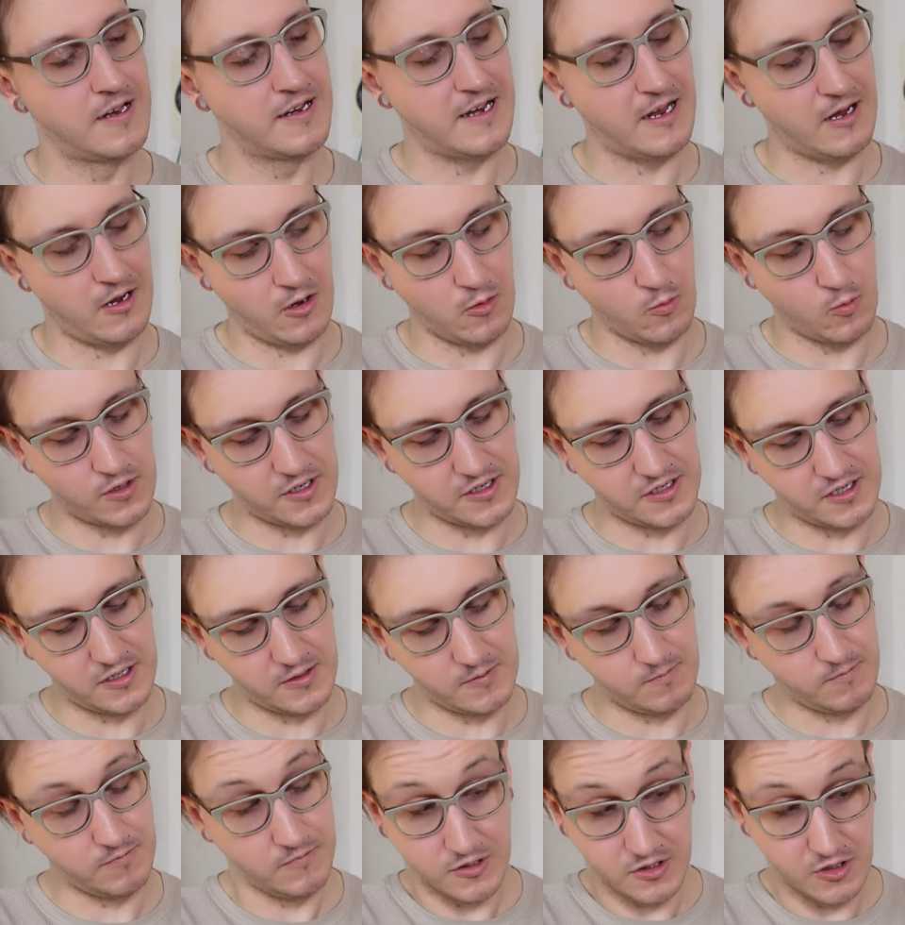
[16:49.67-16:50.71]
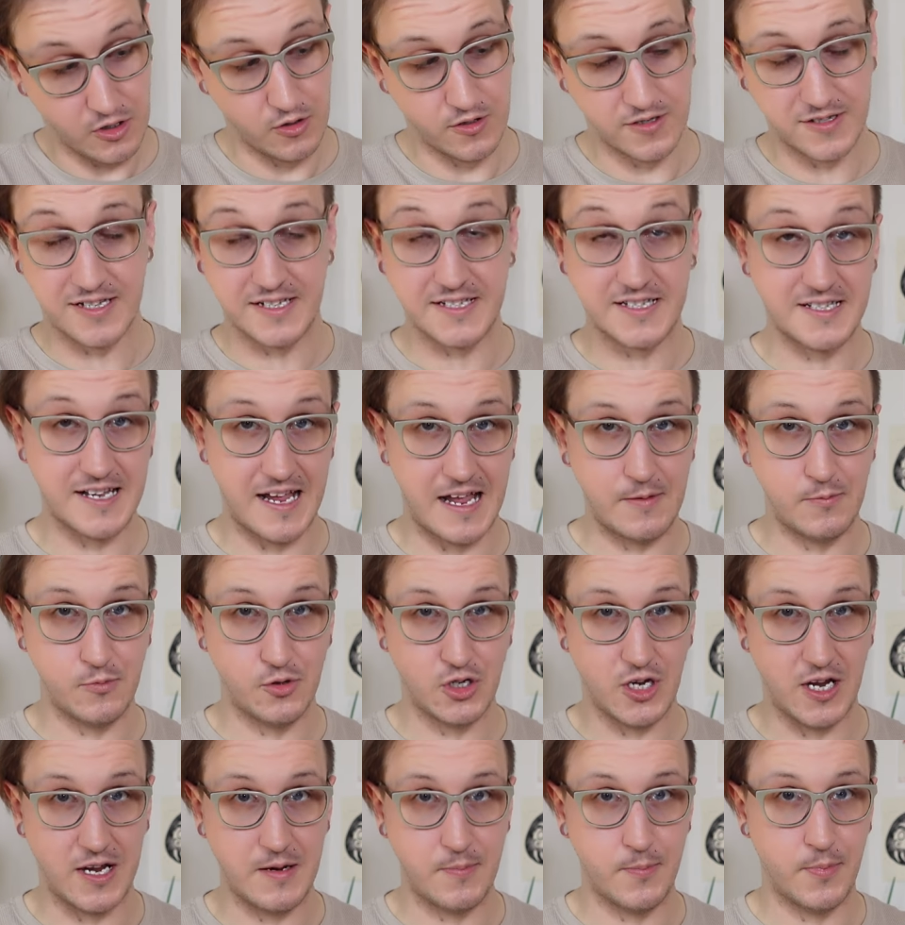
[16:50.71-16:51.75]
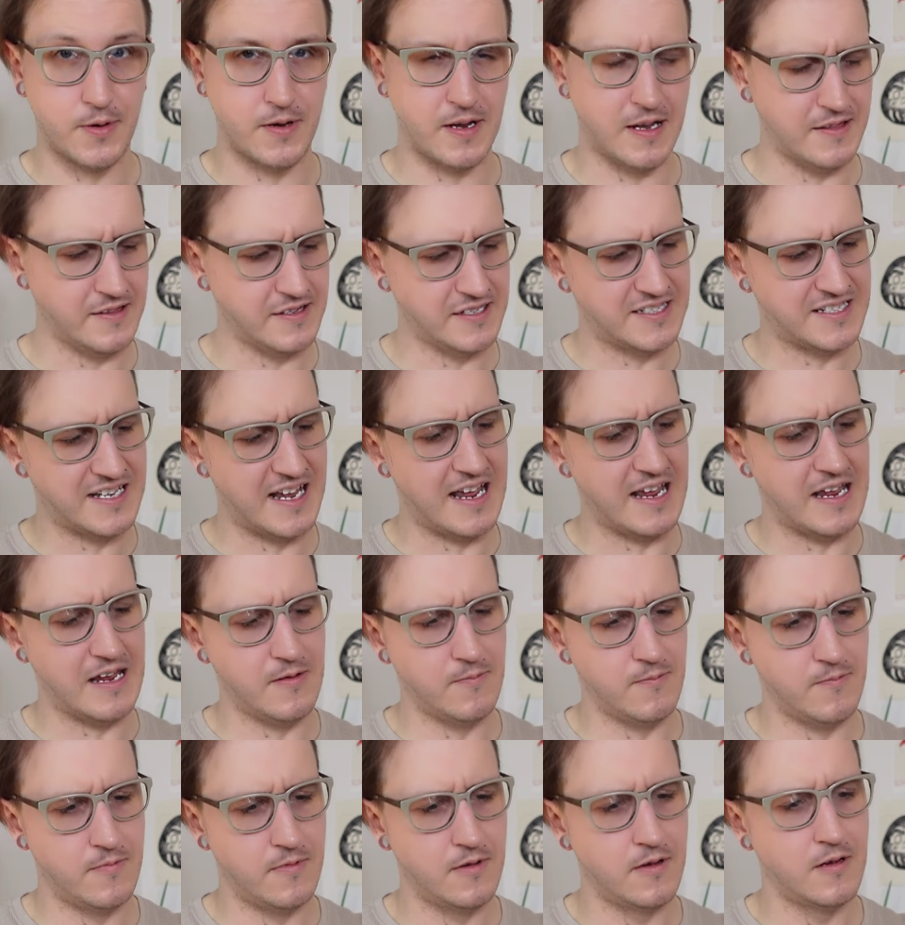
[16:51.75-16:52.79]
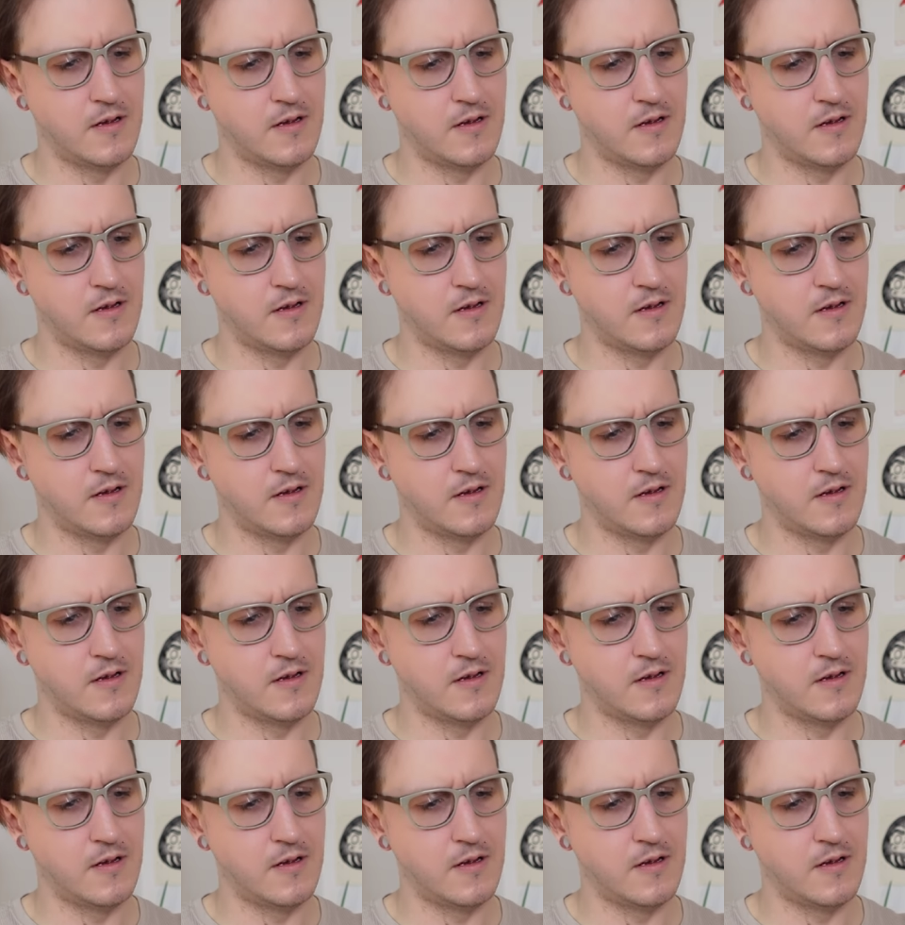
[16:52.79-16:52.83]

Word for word: Now, I want you to use the same shape and the same